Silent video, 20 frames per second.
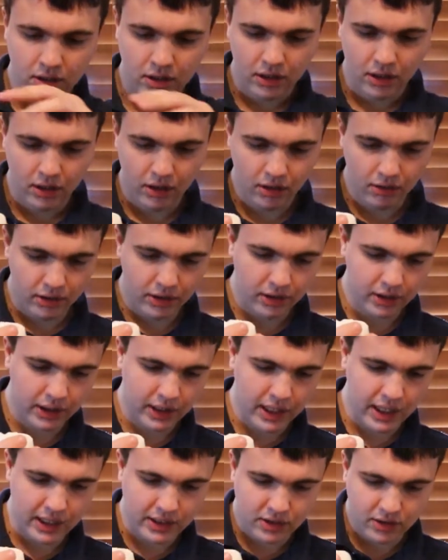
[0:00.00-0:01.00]
Oh, look at
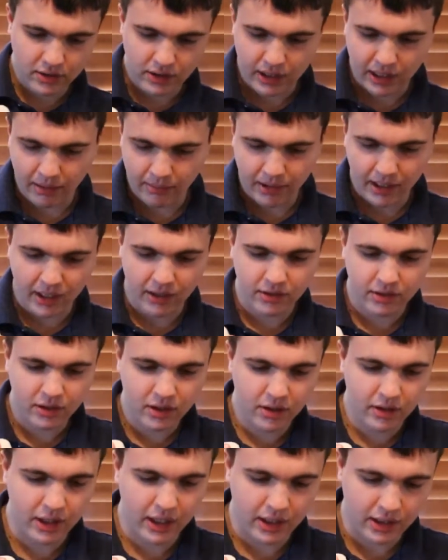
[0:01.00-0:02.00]
that, it's already coming out.
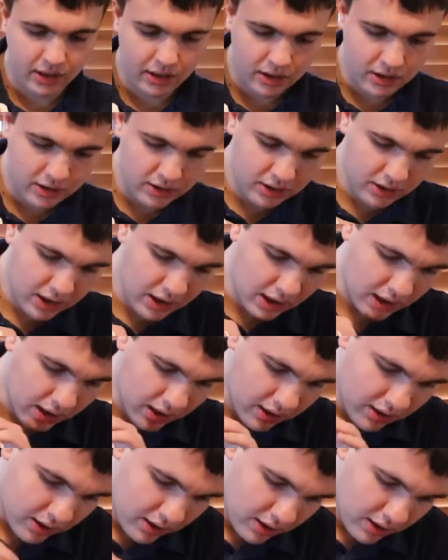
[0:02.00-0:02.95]
Alright, so yeah.